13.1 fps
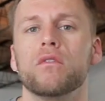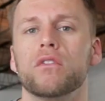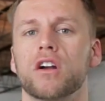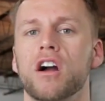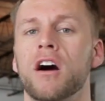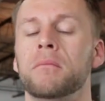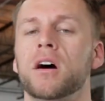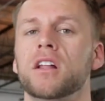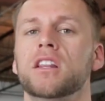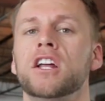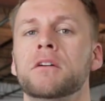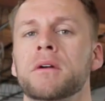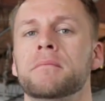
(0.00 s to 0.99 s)
overcome a
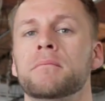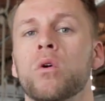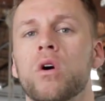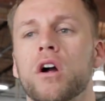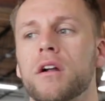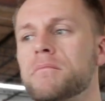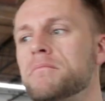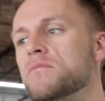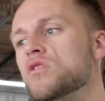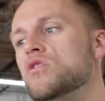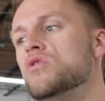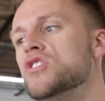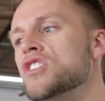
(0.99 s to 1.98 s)
little bit more.
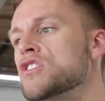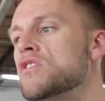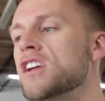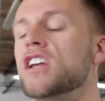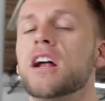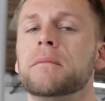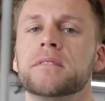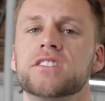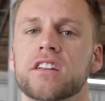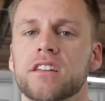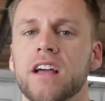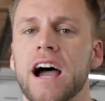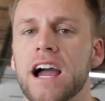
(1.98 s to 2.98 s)
Usually you can get up
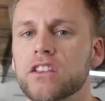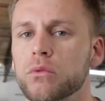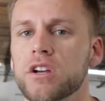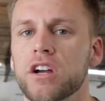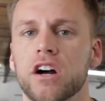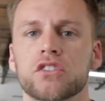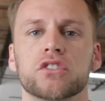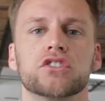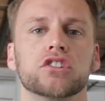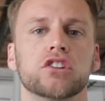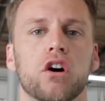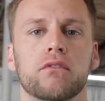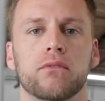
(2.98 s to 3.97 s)
into the high
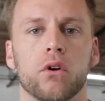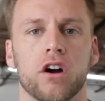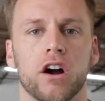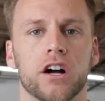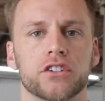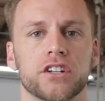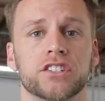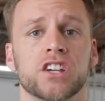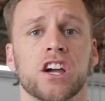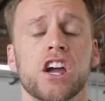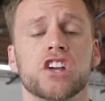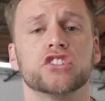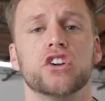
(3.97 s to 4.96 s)
300s, low 400s.
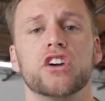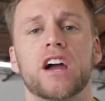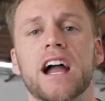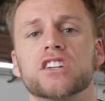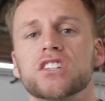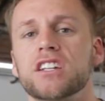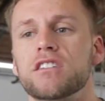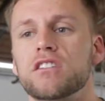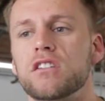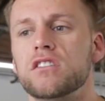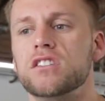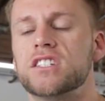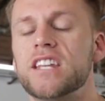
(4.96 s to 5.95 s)
So you're actually
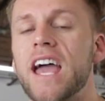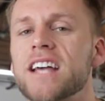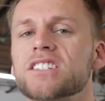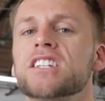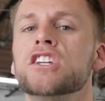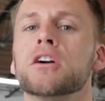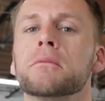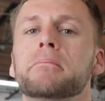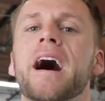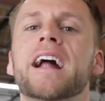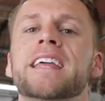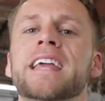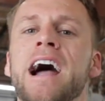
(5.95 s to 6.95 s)
testing your
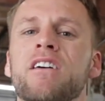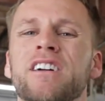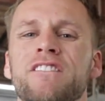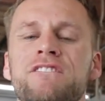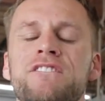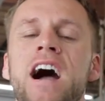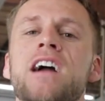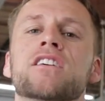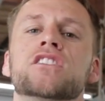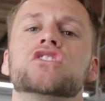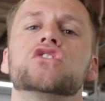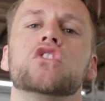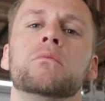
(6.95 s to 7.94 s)
body out and
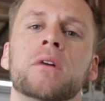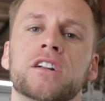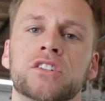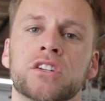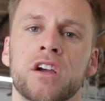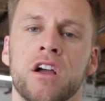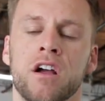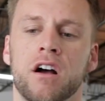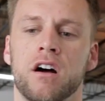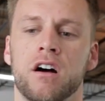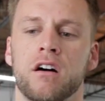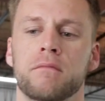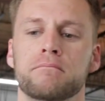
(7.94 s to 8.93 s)
firing so much
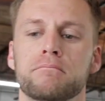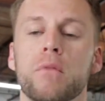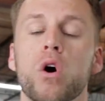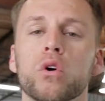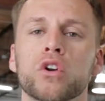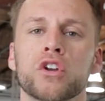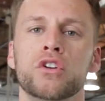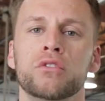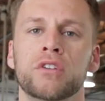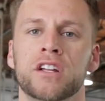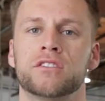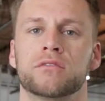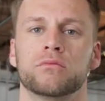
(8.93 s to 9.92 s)
uh, motor
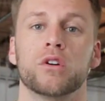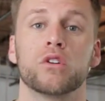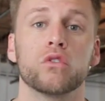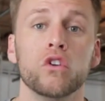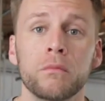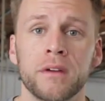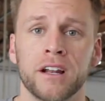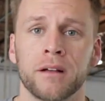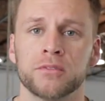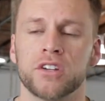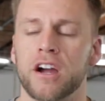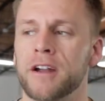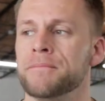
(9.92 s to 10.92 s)
units, recruitment,
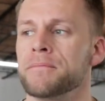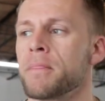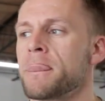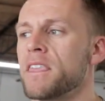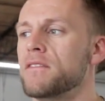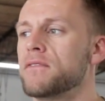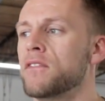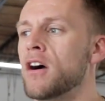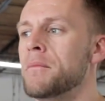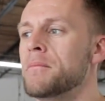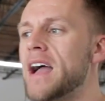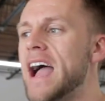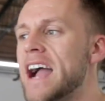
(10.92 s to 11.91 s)
I'm sorry,
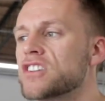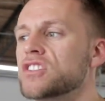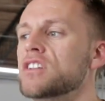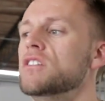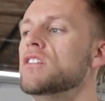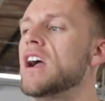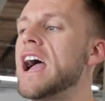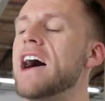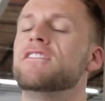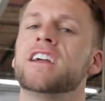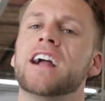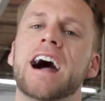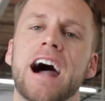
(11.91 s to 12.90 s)
from actually
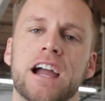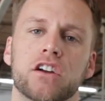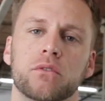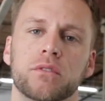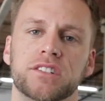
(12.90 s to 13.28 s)
having a higher